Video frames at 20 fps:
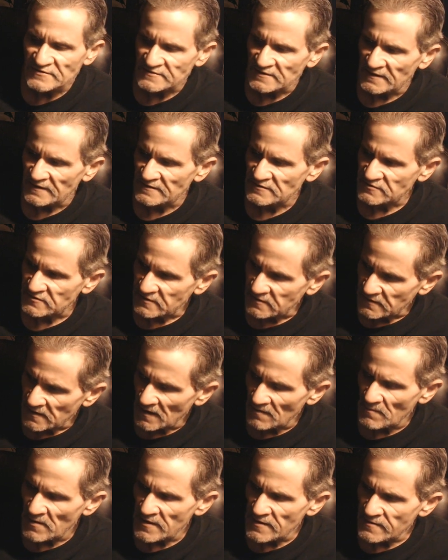it's
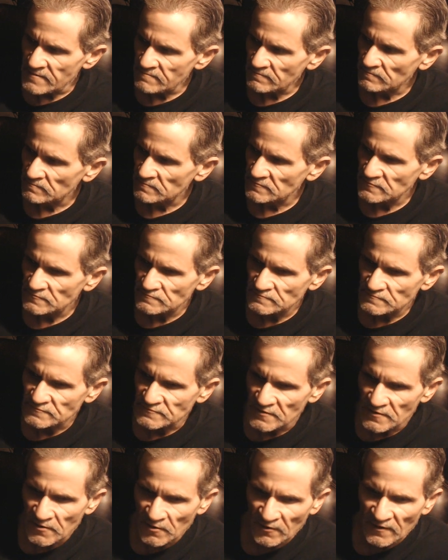coming.
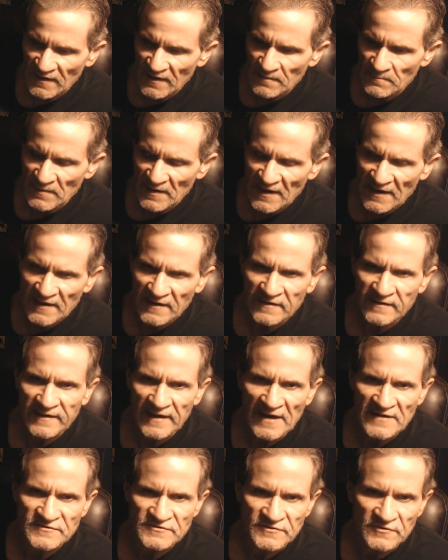No doubt about it.
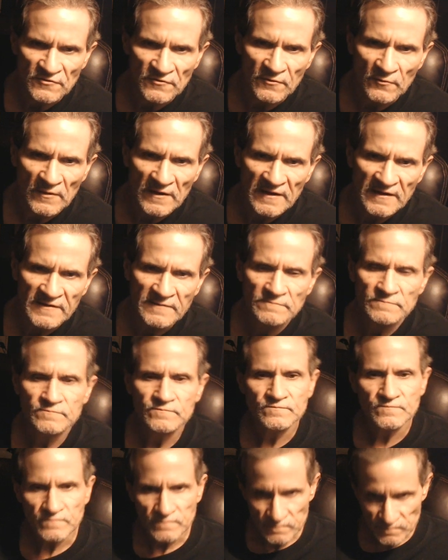Cash is going away.
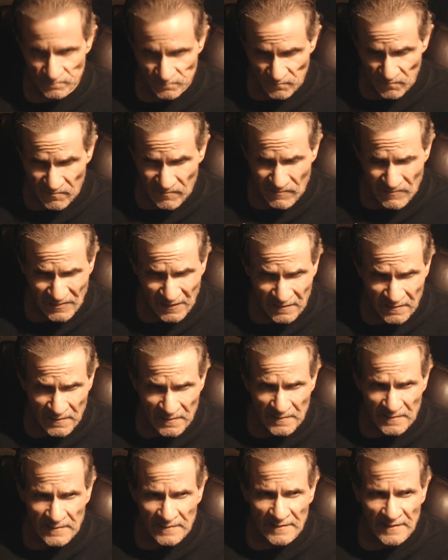
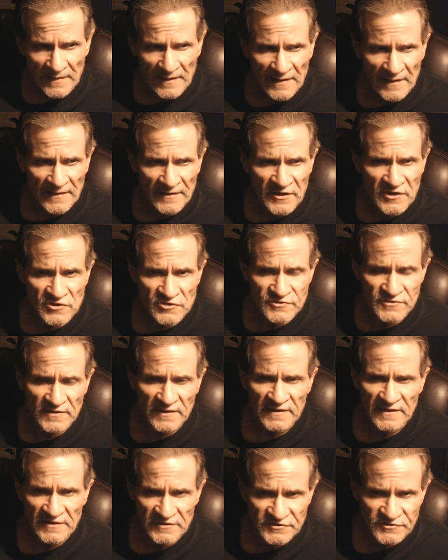And here's the
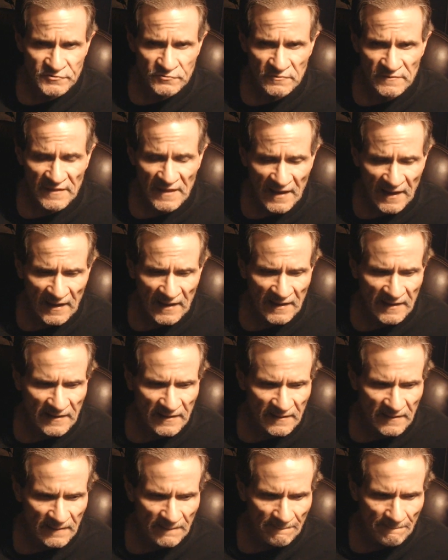issue with that.
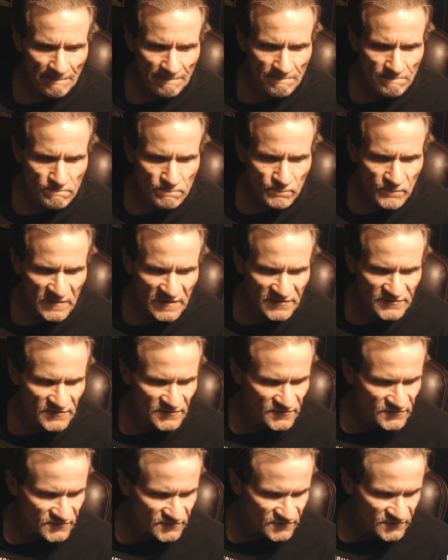It's a
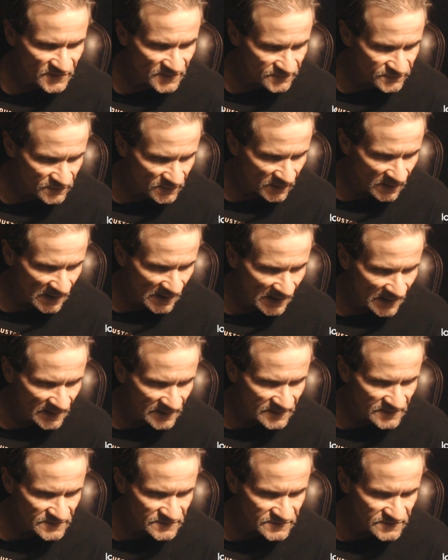
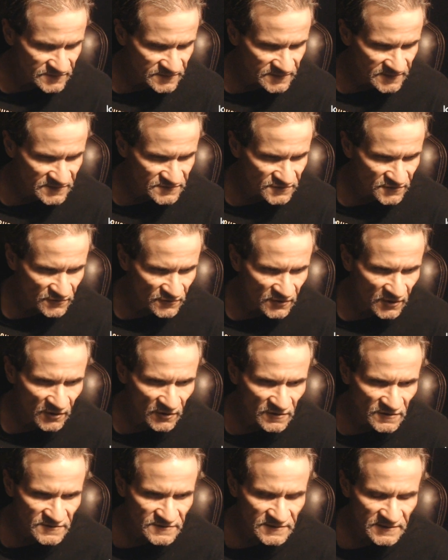centralized digital
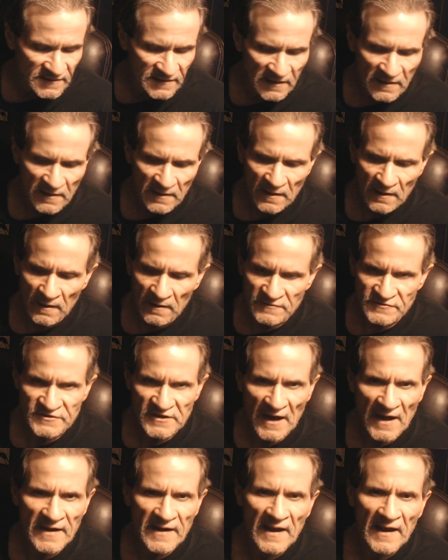currency.
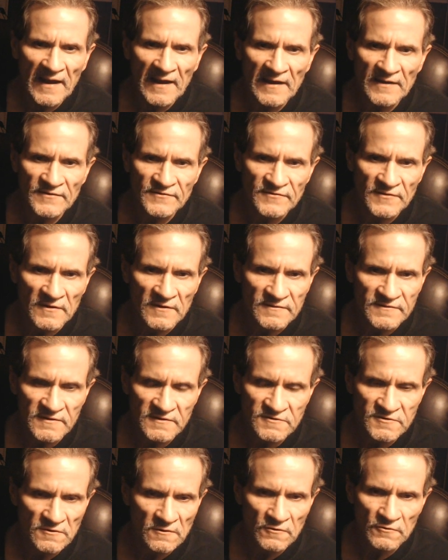China has a
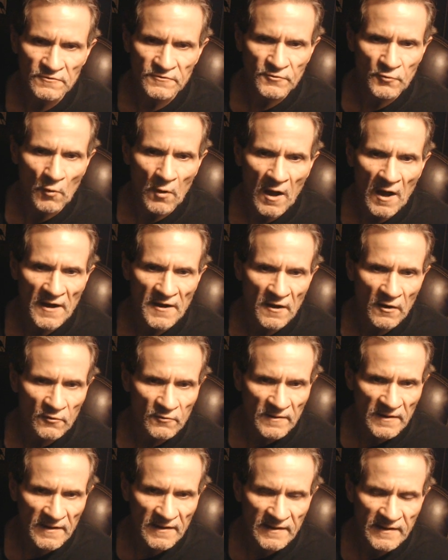digital yuan
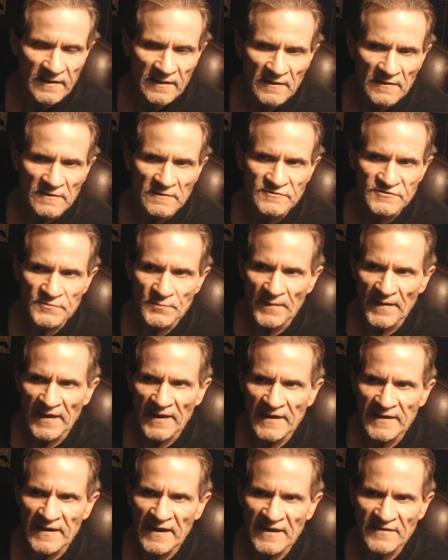already.
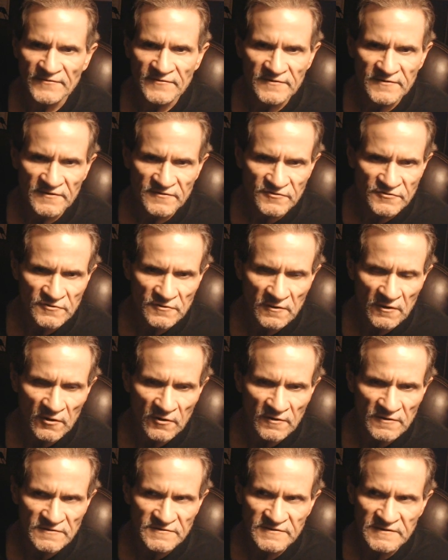Japan has a digital
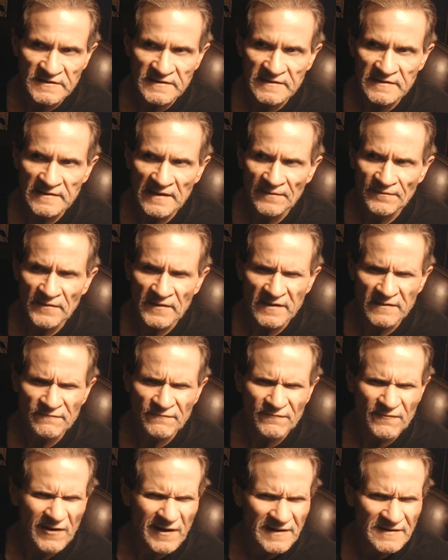currency. I think
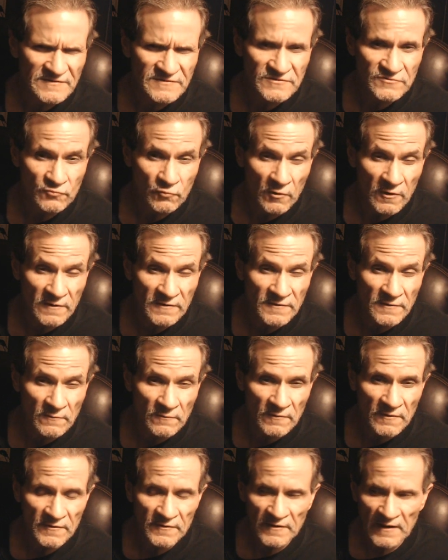France is working on
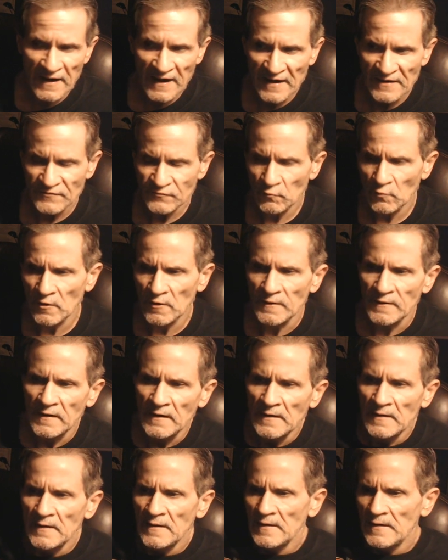one or has one.
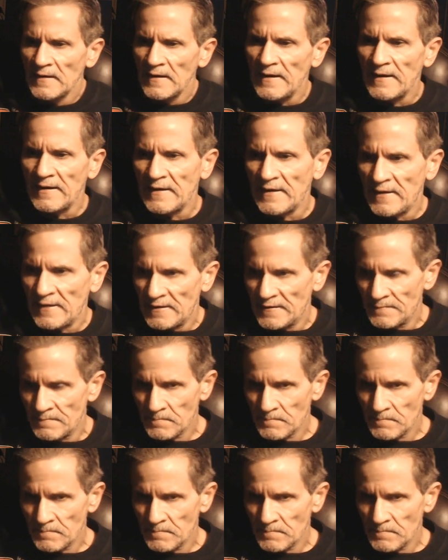And